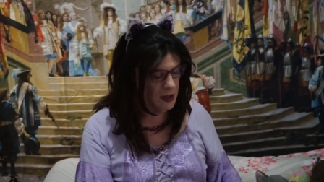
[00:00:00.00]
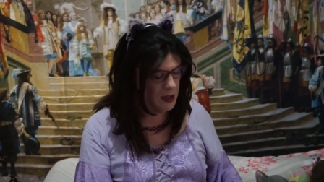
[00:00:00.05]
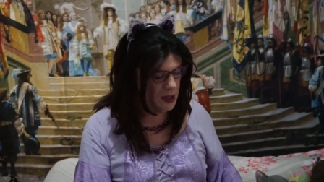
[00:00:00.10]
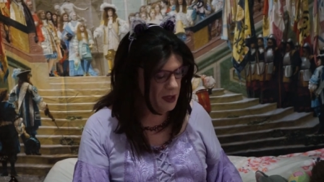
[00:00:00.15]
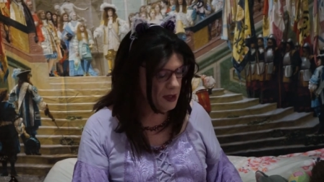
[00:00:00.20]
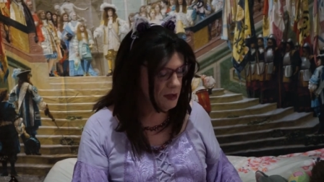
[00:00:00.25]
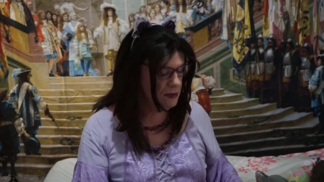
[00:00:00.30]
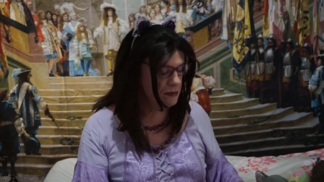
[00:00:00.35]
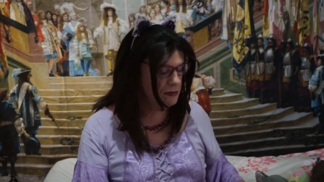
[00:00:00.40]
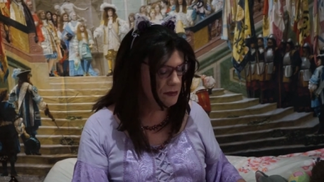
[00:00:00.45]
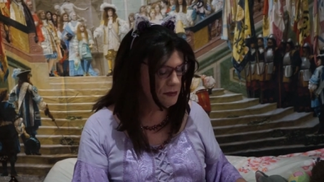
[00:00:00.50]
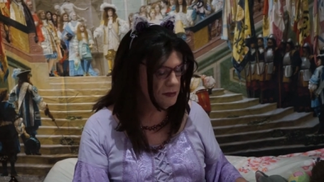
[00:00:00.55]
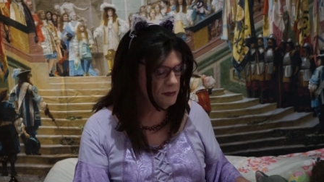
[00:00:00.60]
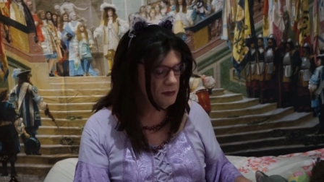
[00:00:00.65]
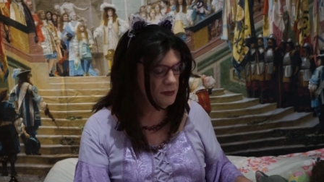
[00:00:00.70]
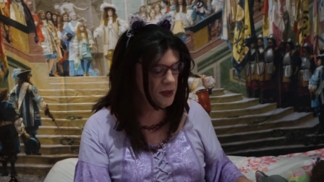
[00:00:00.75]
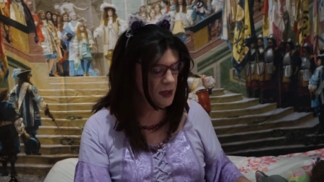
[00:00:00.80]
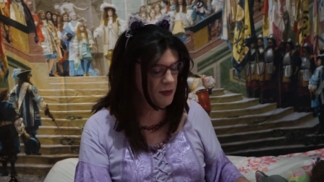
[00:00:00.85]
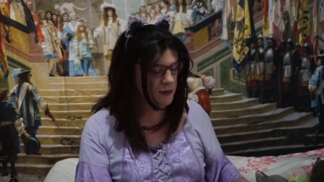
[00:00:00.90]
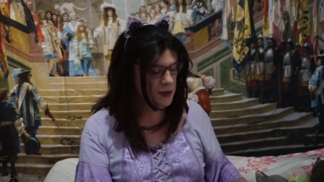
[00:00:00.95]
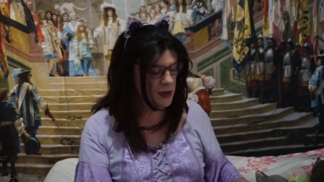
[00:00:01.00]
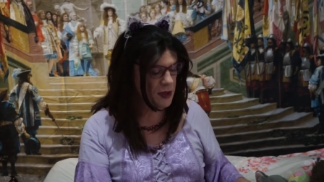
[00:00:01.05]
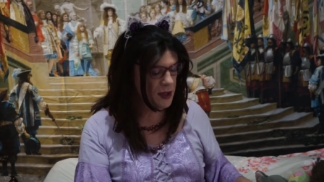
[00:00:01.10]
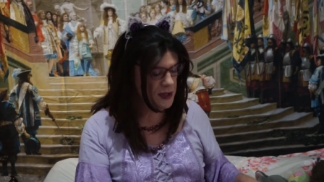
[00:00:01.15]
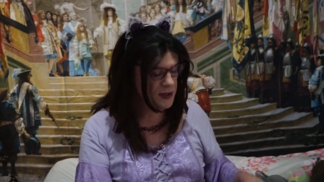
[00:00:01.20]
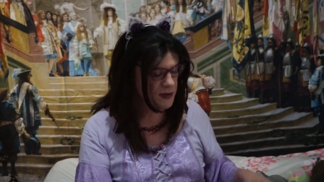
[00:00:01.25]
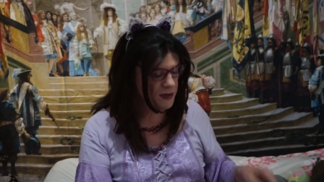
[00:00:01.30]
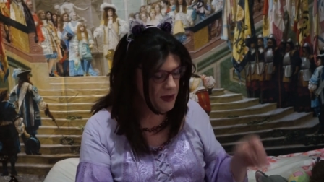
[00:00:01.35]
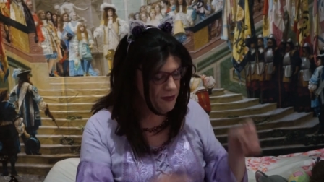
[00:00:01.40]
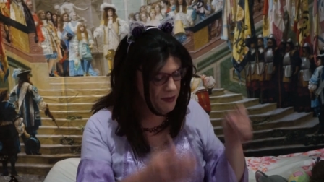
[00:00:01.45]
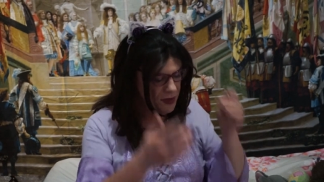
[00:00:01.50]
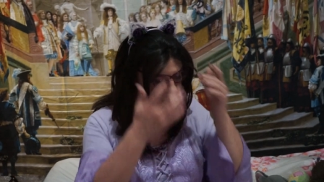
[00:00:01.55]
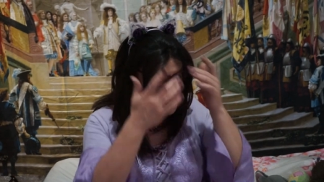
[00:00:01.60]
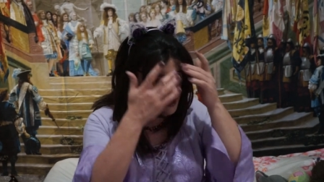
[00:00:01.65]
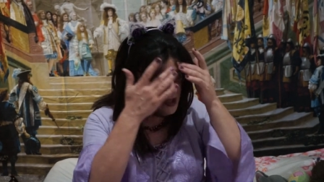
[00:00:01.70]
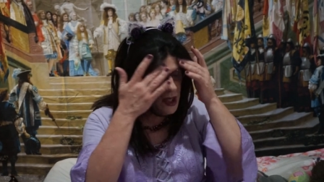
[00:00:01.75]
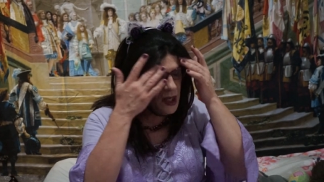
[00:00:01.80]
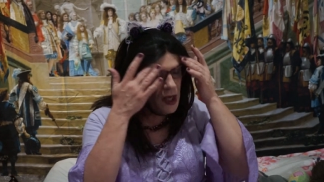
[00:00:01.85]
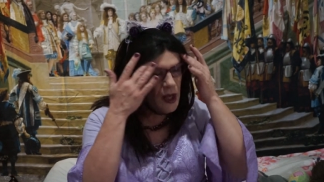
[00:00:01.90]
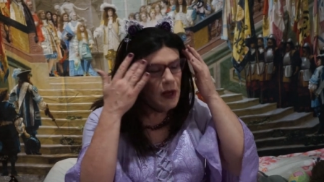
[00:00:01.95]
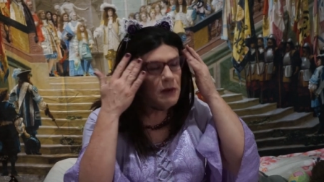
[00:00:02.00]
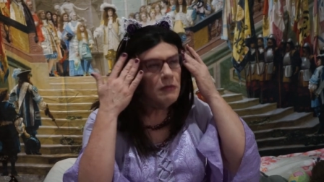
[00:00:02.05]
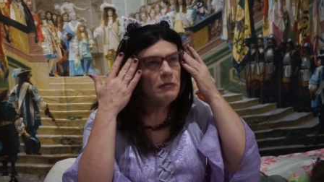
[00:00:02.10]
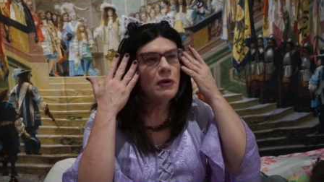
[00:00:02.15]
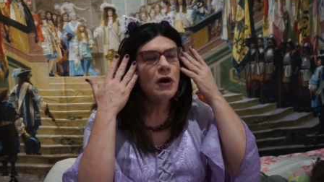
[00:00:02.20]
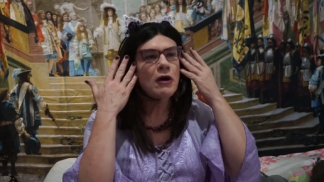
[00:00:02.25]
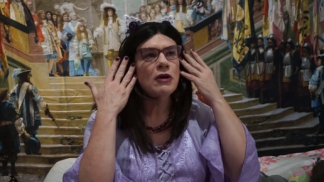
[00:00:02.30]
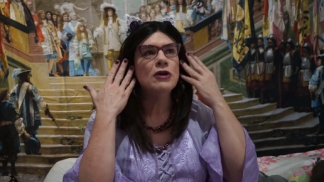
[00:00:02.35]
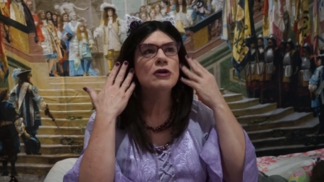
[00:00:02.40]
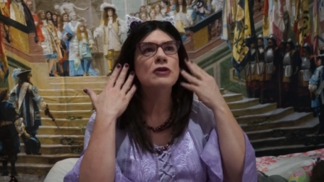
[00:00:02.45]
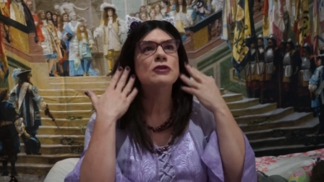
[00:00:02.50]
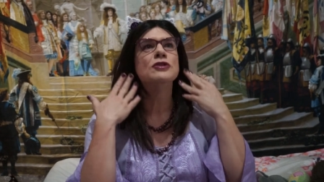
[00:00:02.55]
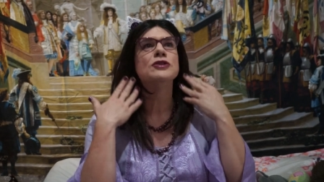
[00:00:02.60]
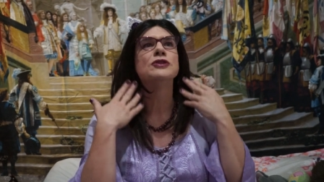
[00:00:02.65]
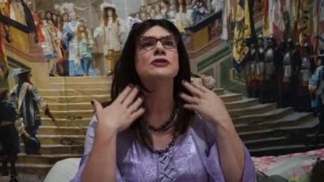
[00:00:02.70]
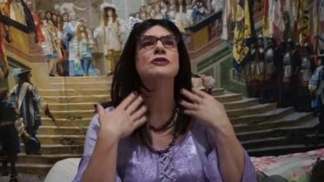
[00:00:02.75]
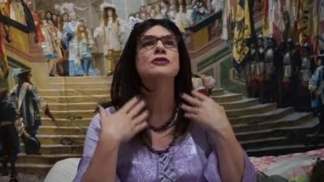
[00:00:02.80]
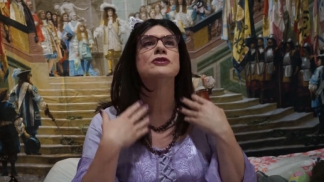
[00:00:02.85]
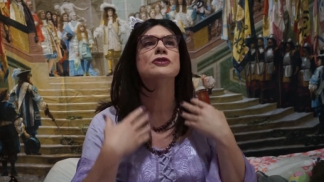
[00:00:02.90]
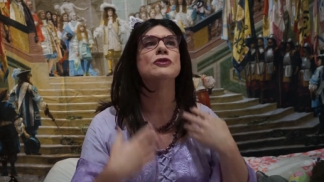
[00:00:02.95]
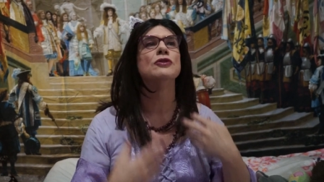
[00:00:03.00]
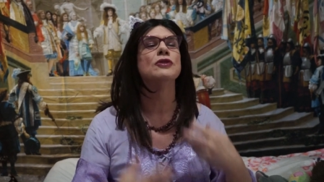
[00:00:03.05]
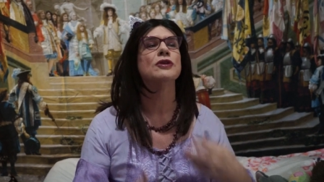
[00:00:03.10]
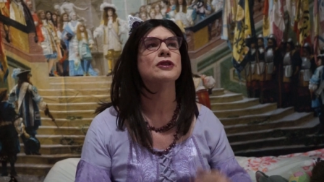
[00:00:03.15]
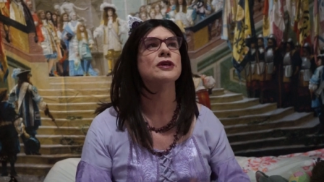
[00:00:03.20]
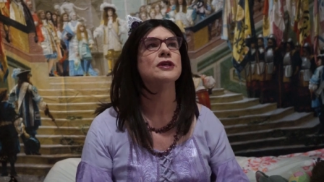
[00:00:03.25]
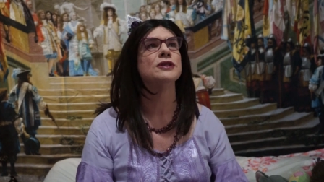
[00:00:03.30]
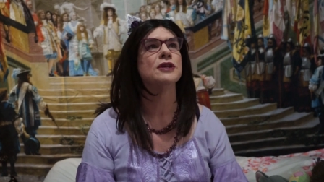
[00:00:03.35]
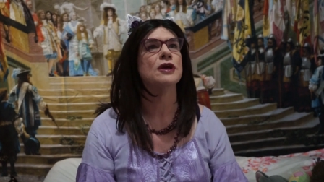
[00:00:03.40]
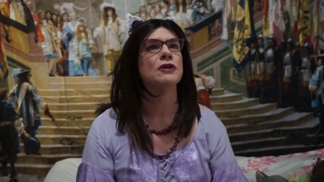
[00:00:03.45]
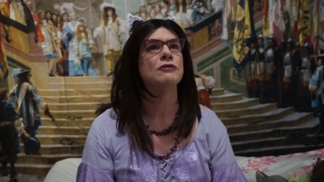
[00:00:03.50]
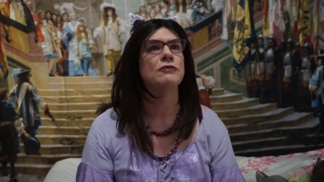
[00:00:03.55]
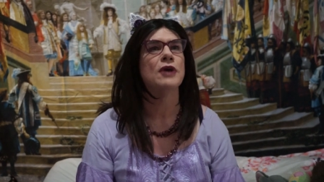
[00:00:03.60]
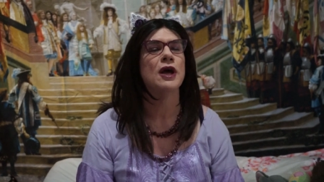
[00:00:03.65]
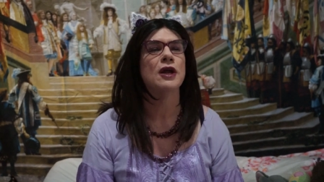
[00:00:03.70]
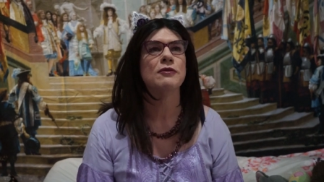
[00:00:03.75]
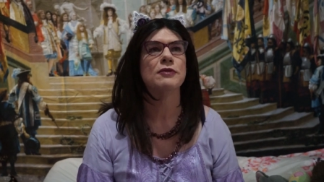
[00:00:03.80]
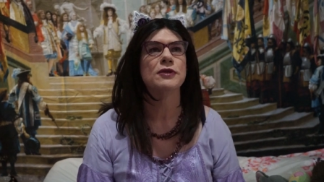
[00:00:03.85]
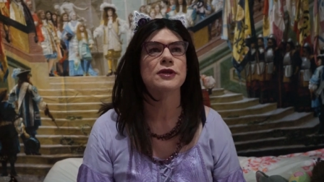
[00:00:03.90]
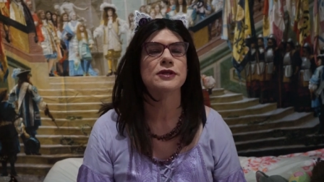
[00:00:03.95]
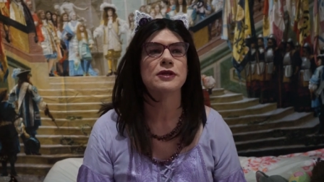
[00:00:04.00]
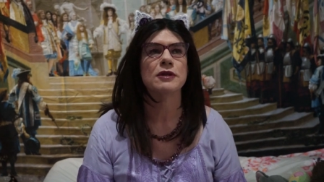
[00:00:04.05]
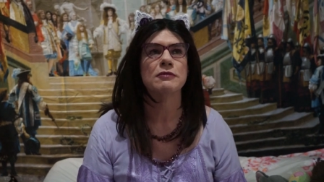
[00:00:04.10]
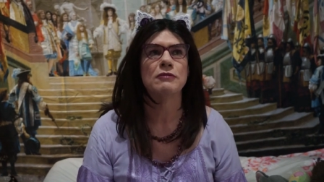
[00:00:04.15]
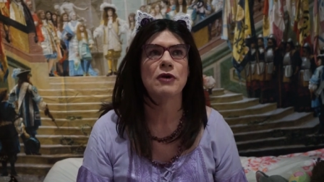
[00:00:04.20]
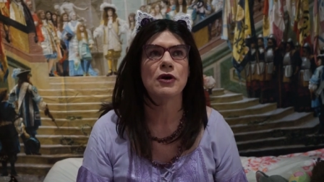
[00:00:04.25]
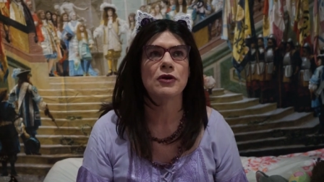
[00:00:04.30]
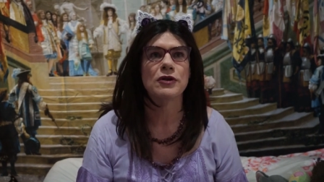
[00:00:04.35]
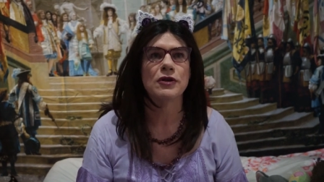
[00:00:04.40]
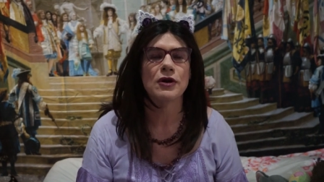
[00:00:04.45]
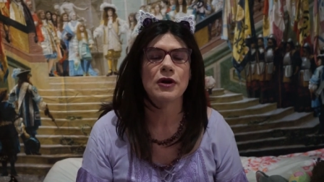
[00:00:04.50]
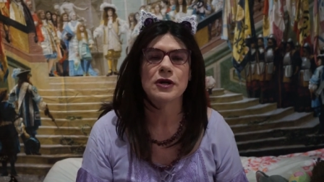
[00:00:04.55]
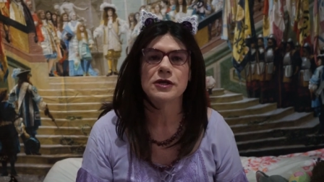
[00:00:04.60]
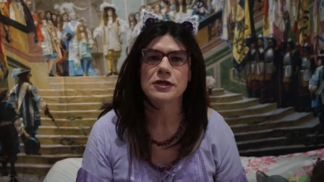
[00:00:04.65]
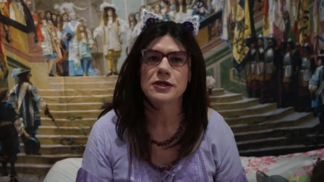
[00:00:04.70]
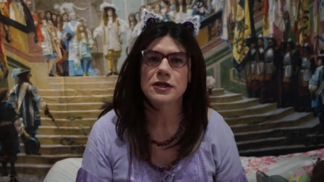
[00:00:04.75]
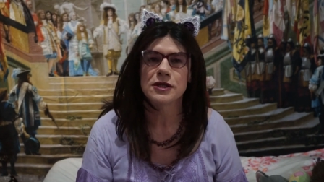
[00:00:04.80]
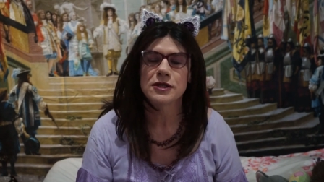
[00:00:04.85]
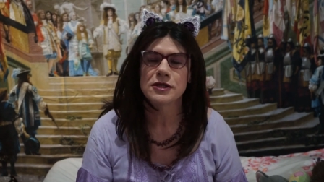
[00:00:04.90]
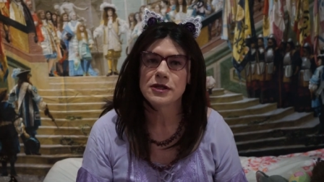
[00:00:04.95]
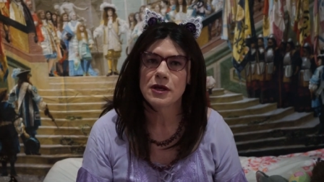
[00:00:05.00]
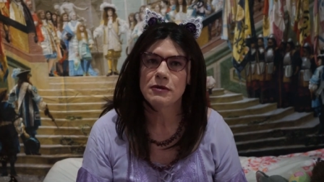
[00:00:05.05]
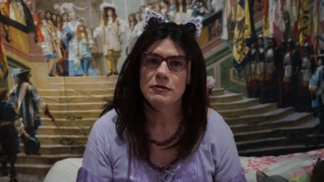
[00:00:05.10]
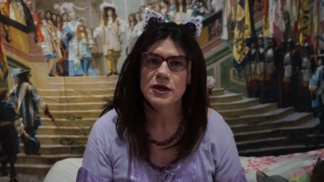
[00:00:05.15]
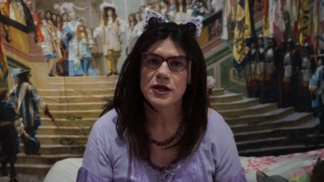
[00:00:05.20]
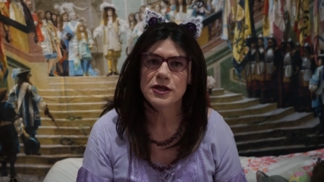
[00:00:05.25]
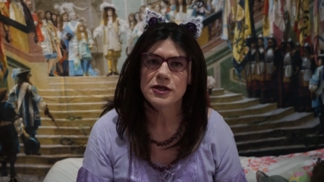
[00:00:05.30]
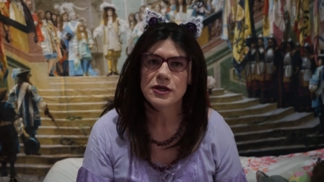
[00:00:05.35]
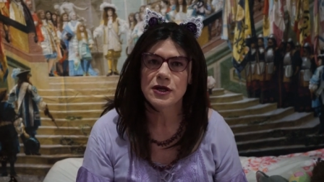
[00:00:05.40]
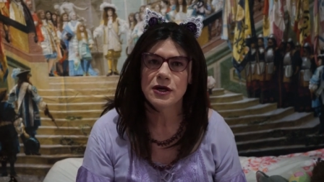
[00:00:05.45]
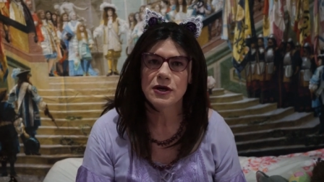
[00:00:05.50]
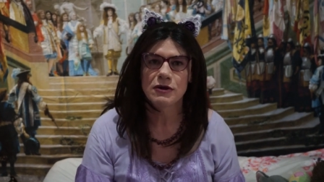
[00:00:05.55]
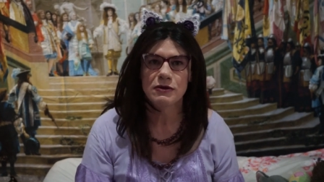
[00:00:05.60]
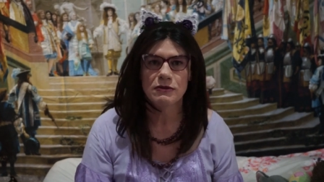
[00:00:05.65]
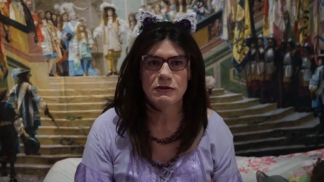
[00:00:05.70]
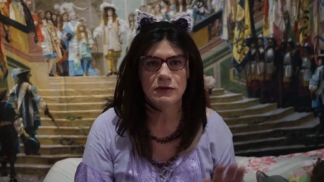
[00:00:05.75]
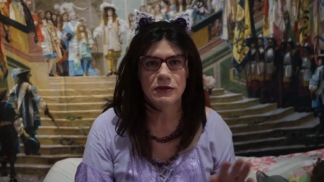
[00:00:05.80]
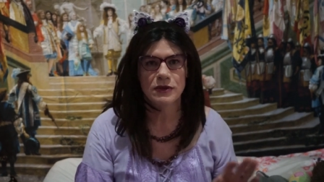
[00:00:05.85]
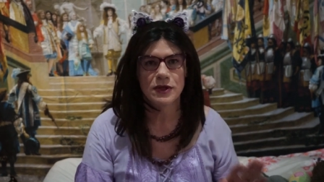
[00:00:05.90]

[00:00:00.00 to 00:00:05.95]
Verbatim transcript: Um, love you guys forever. Mongoose took this and ran with this and modernized this some years ago.